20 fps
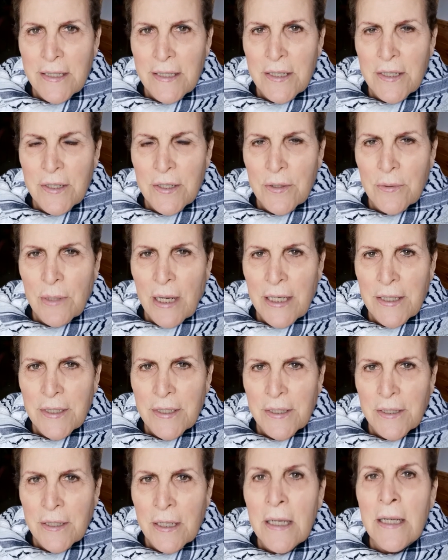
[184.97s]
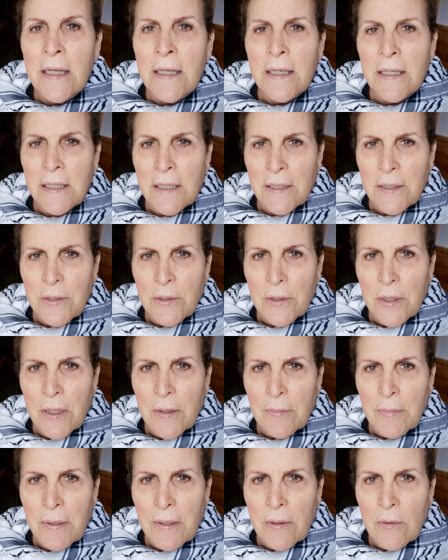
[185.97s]
situation in
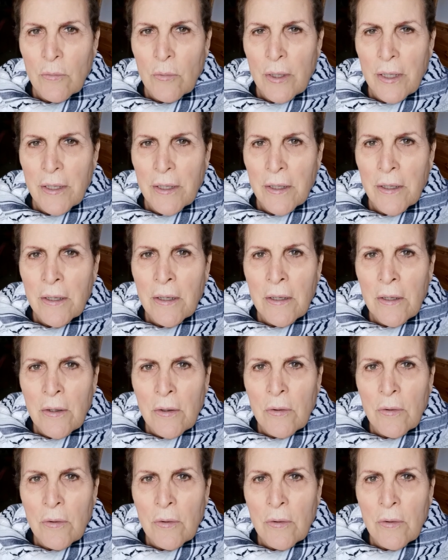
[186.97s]
Europe where